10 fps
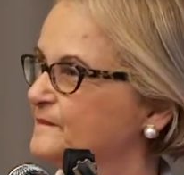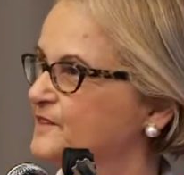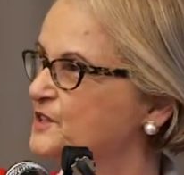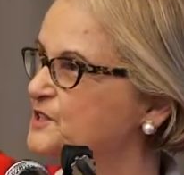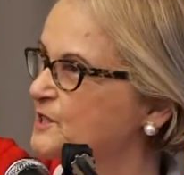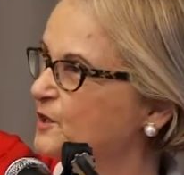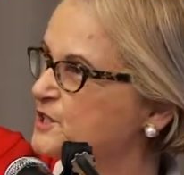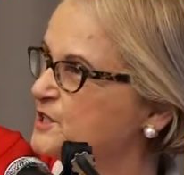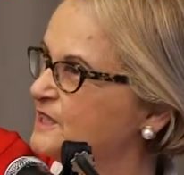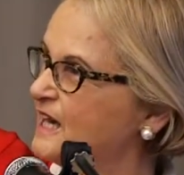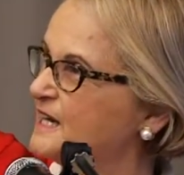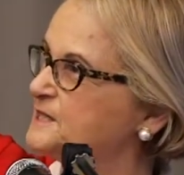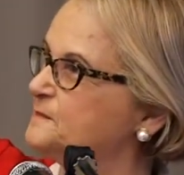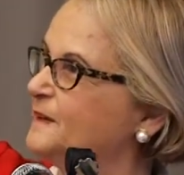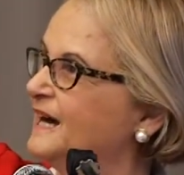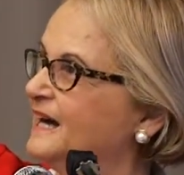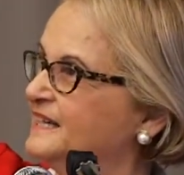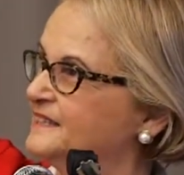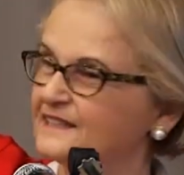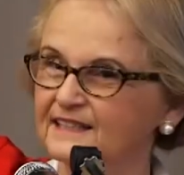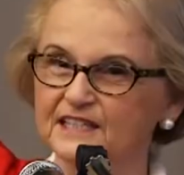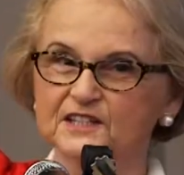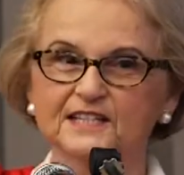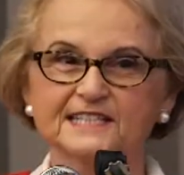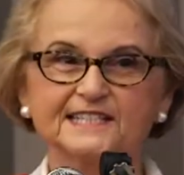the socialized mind, the